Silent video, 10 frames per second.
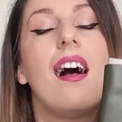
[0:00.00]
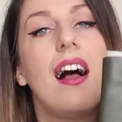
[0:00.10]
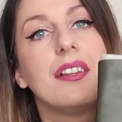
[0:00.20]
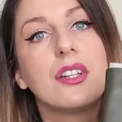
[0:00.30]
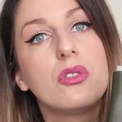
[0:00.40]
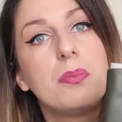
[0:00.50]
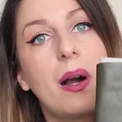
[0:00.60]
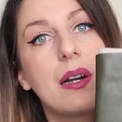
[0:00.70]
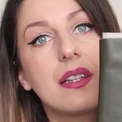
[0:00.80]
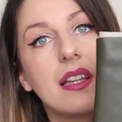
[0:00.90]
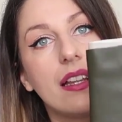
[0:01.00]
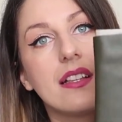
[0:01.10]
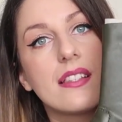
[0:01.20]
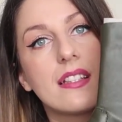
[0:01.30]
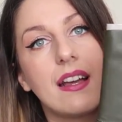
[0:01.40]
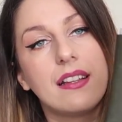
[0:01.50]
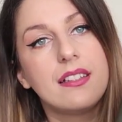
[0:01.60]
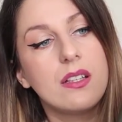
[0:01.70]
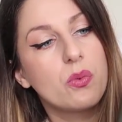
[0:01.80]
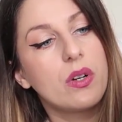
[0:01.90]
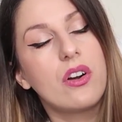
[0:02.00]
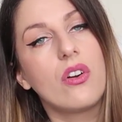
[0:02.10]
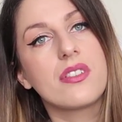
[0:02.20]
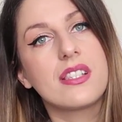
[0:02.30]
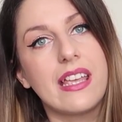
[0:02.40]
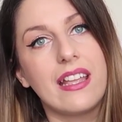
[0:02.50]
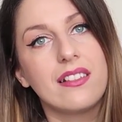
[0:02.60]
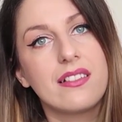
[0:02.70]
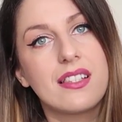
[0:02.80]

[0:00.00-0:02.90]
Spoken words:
And the good part is that these were on sale,